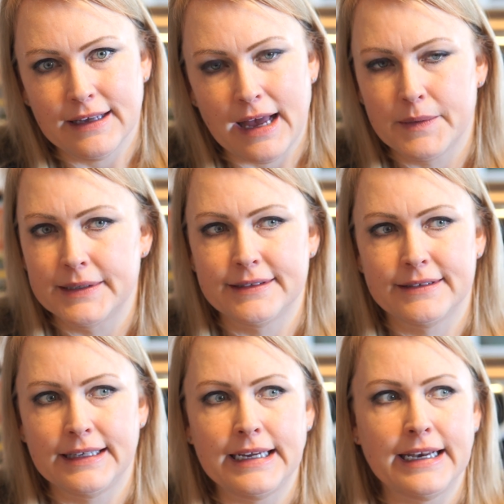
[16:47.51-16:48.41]
I was
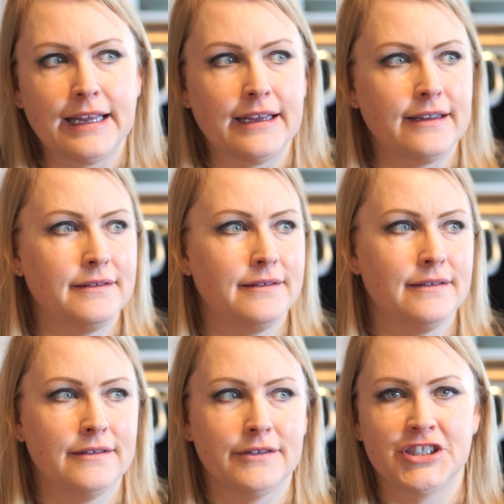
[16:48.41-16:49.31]
eating
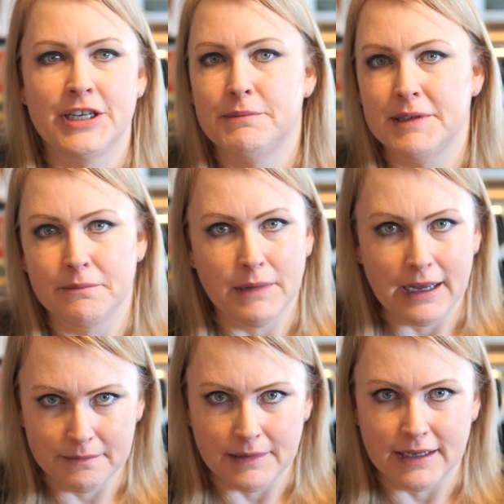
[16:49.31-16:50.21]
chips and
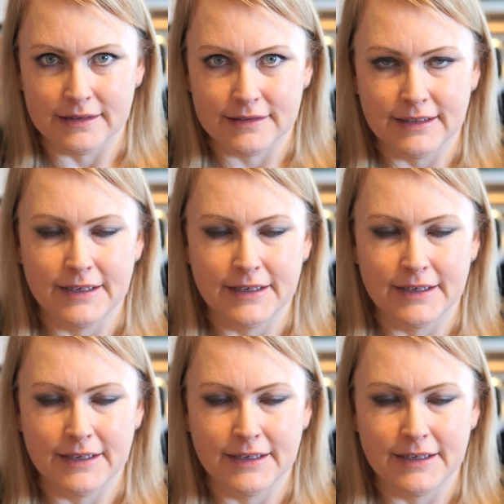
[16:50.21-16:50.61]
bonbons.